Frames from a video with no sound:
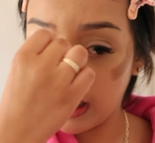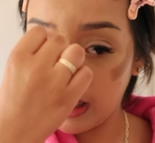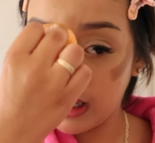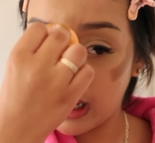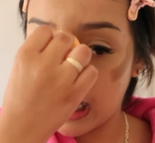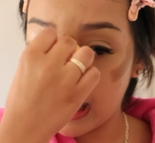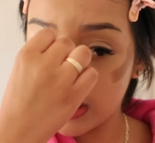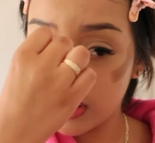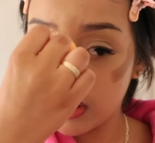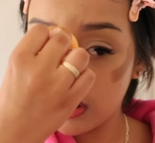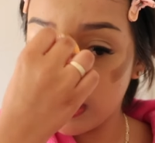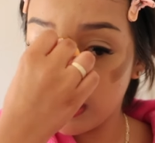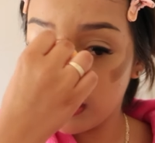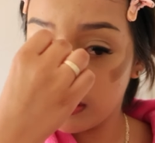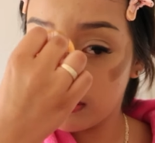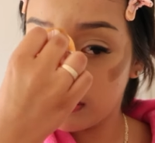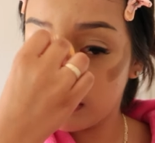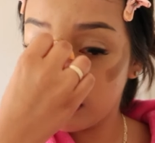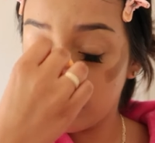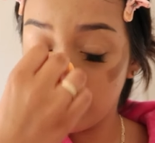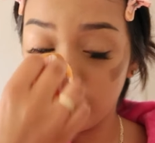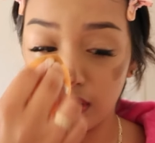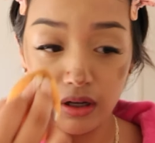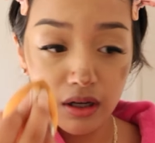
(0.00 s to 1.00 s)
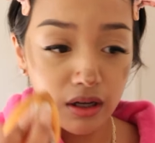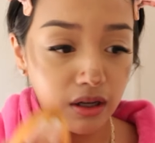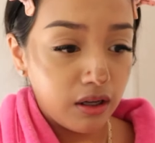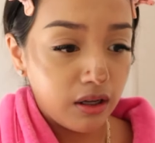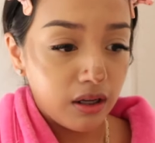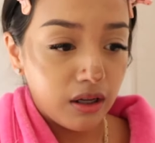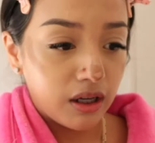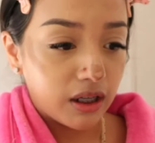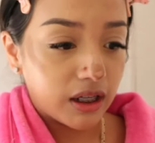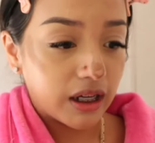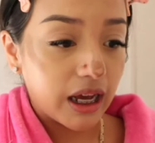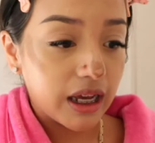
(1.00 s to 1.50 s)
Guys
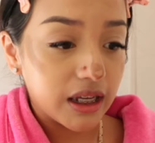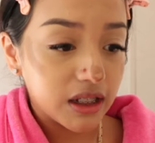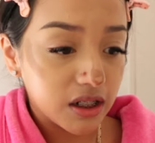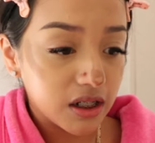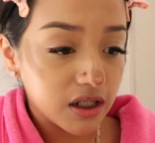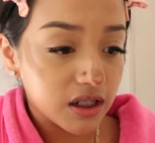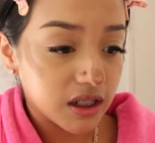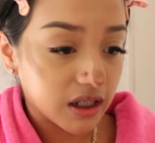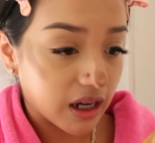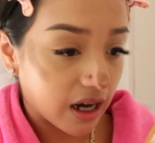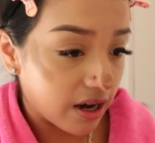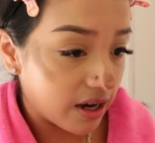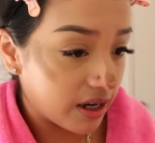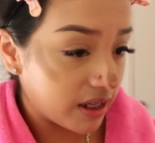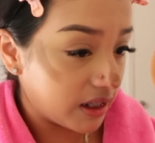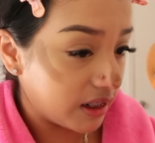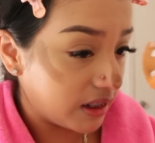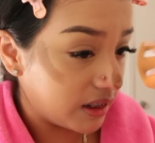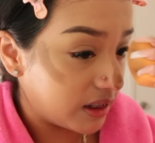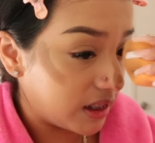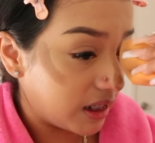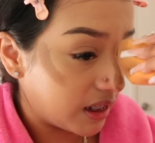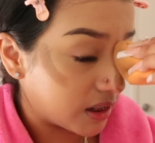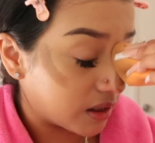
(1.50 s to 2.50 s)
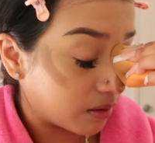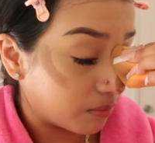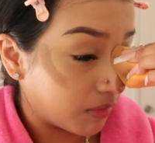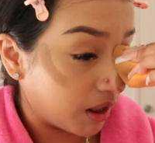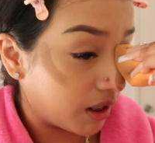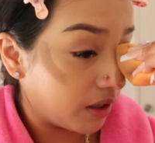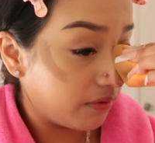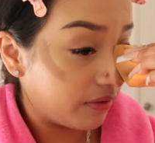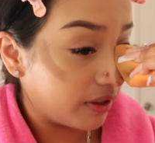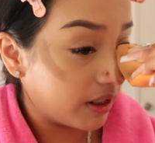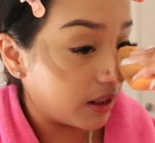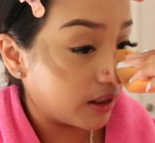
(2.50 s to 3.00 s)
are scary these days, I'm
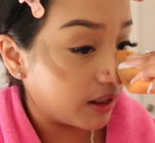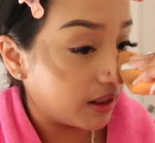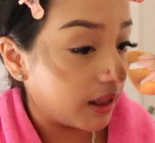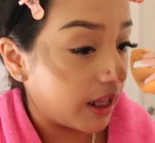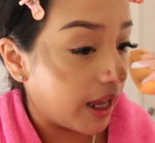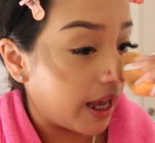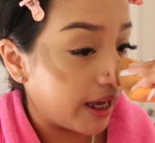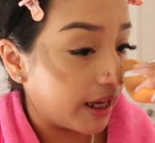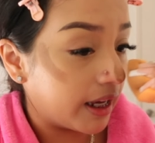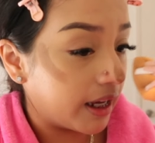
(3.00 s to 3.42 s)
not even gonna lie.